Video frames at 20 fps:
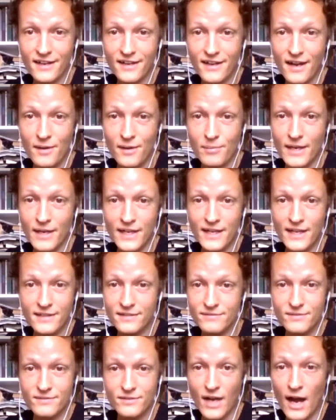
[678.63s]
I played
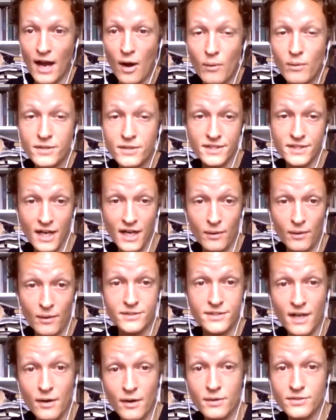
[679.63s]
hours and hours
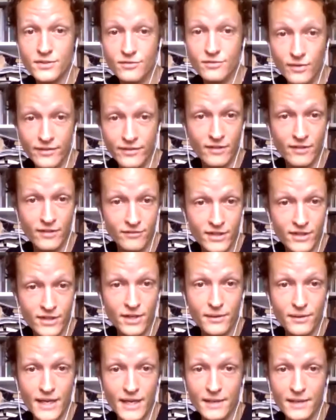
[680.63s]
and hours of video
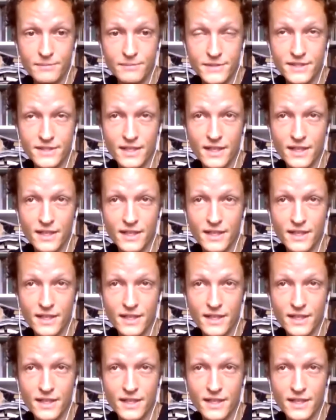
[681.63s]
games.